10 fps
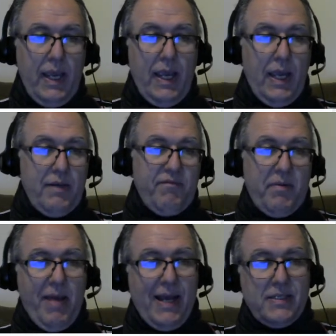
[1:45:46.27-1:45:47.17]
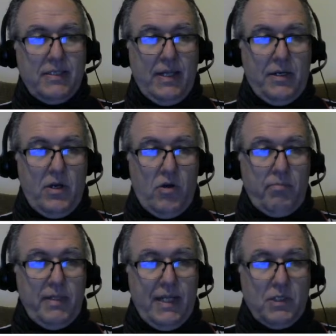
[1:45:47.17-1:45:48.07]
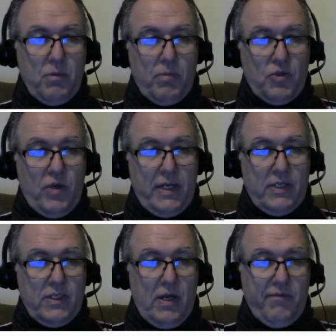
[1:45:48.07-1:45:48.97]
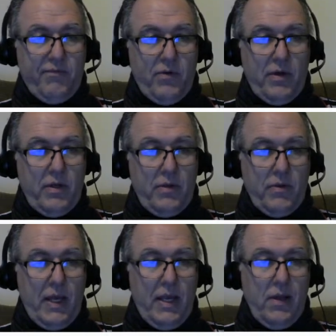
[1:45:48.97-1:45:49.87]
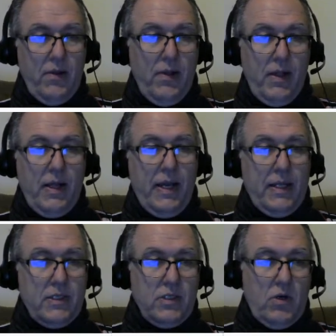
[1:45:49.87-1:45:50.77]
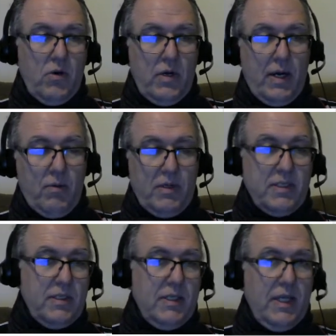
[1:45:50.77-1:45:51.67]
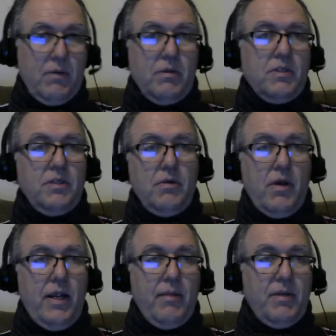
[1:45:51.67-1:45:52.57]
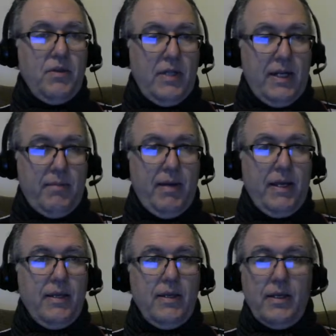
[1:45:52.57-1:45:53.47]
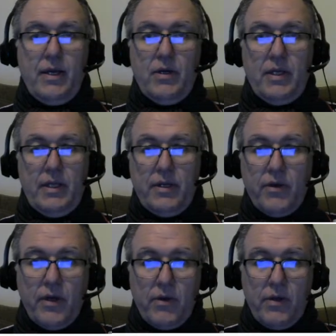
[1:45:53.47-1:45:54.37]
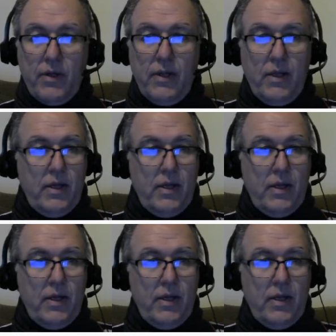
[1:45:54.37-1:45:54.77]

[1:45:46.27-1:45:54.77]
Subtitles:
And Vmax is unknown, but that's what we're trying to solve for. Okay, and so what's this equal to? All right, let me do that on my calculator here.